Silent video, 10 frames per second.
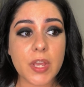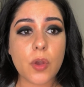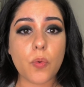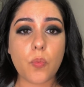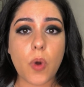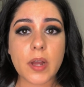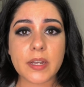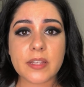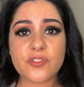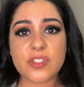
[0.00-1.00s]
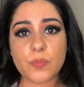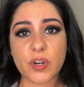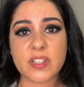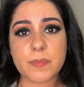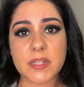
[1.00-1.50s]
one is just more
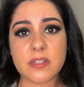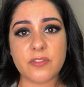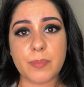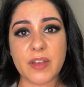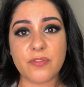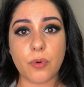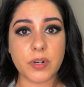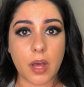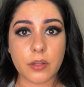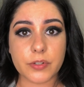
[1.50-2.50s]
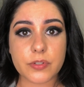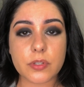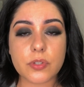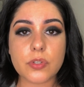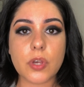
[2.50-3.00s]
expensive by $4.
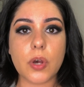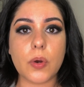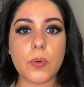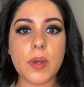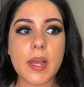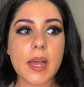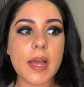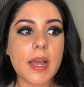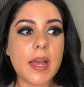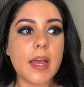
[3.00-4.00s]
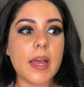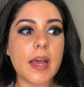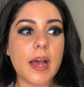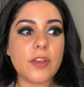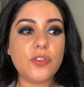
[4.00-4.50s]
So
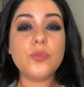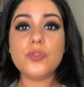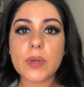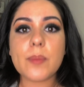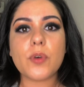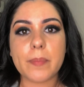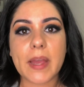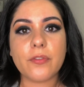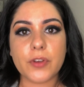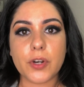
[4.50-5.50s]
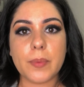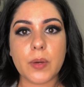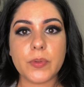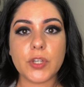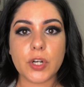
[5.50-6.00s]
you do get more bang for your buck
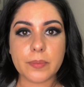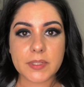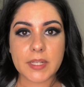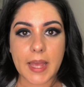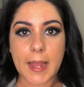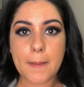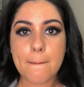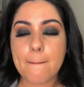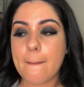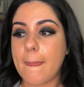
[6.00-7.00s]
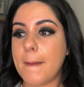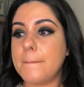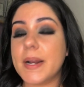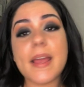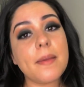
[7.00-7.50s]
with the Urban Decay,
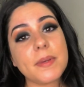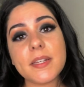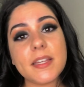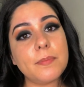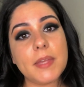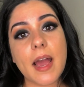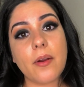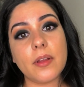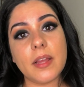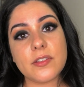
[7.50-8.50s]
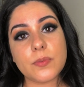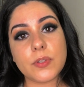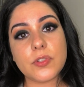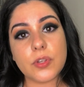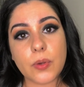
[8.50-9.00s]
but I am gonna keep the Hourglass
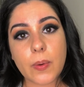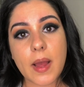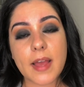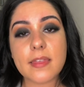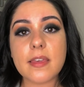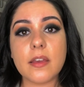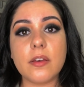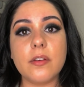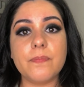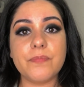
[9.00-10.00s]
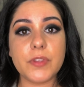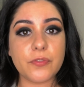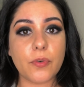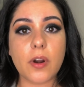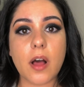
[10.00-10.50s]
one too. I think the
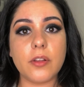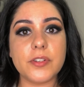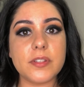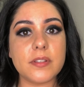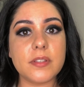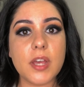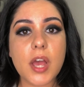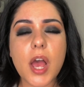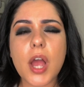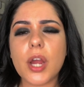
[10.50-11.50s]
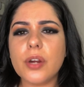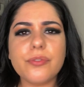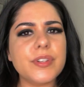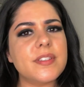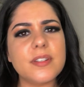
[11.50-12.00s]
$4 is a
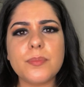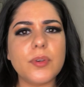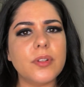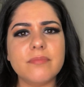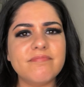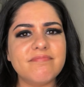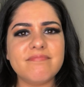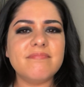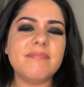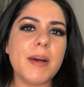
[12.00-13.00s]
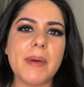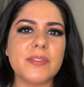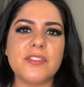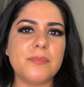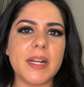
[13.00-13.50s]
reasonable
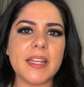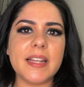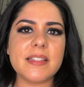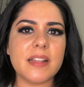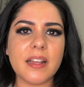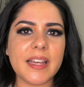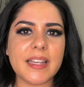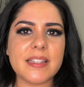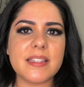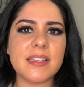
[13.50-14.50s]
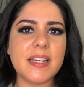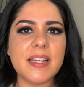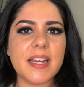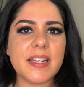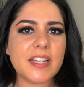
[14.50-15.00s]
amount of money. It's not like it's
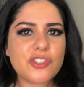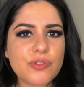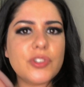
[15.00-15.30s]
an extra